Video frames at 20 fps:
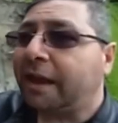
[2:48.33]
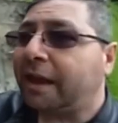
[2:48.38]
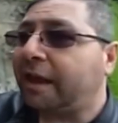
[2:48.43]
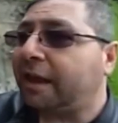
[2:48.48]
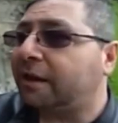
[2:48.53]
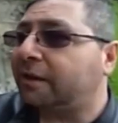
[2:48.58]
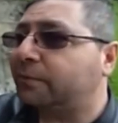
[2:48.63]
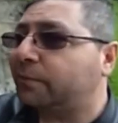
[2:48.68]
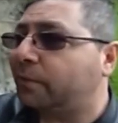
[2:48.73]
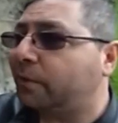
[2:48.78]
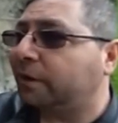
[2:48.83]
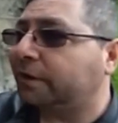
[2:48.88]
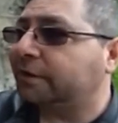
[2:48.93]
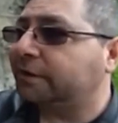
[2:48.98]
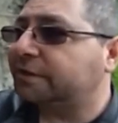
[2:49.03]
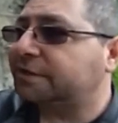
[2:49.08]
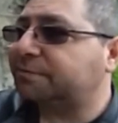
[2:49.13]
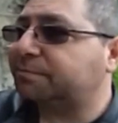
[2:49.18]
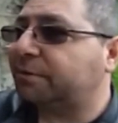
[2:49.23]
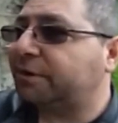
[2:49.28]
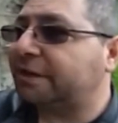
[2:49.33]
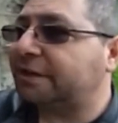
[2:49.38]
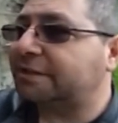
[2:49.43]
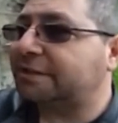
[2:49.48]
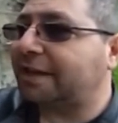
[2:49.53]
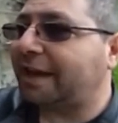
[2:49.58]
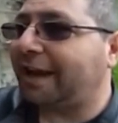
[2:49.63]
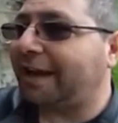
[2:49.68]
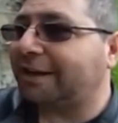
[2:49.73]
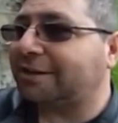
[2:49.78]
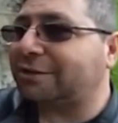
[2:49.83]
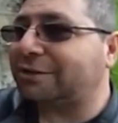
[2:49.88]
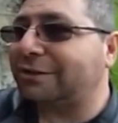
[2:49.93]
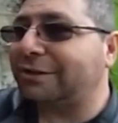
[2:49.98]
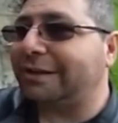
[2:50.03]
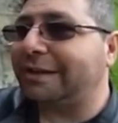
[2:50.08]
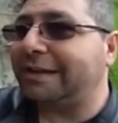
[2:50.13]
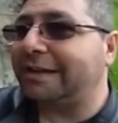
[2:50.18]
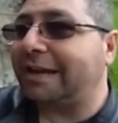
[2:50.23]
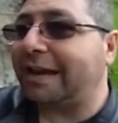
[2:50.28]
And one of the springs
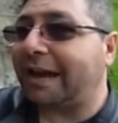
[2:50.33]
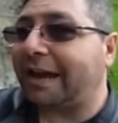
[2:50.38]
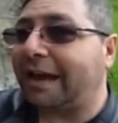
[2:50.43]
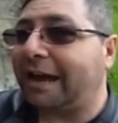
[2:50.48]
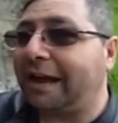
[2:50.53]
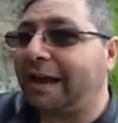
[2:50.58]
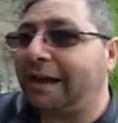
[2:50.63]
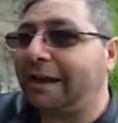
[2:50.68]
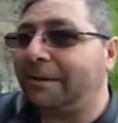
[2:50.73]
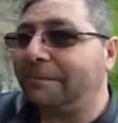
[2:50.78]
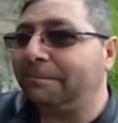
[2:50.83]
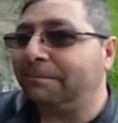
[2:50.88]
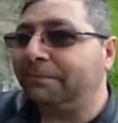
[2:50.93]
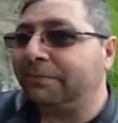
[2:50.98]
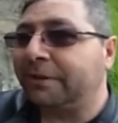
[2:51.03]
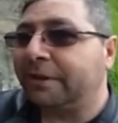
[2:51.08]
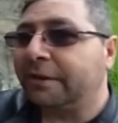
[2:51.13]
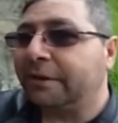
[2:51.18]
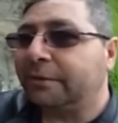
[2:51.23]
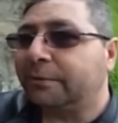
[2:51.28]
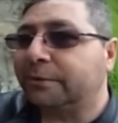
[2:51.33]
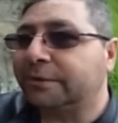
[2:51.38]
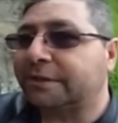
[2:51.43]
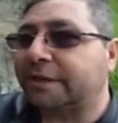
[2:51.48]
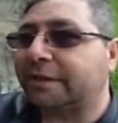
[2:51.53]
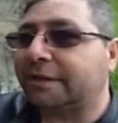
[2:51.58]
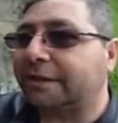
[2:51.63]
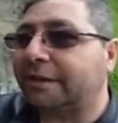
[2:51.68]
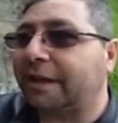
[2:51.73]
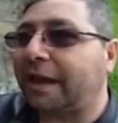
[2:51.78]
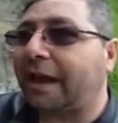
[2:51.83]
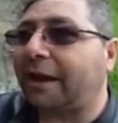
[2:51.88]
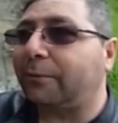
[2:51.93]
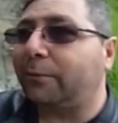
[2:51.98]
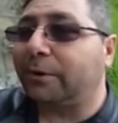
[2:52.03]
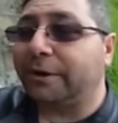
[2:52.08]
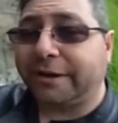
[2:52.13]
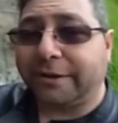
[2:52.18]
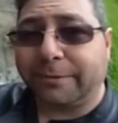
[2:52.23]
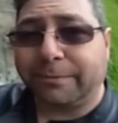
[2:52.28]
actually
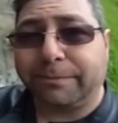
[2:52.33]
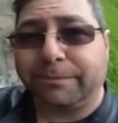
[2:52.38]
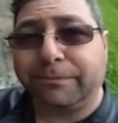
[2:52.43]
would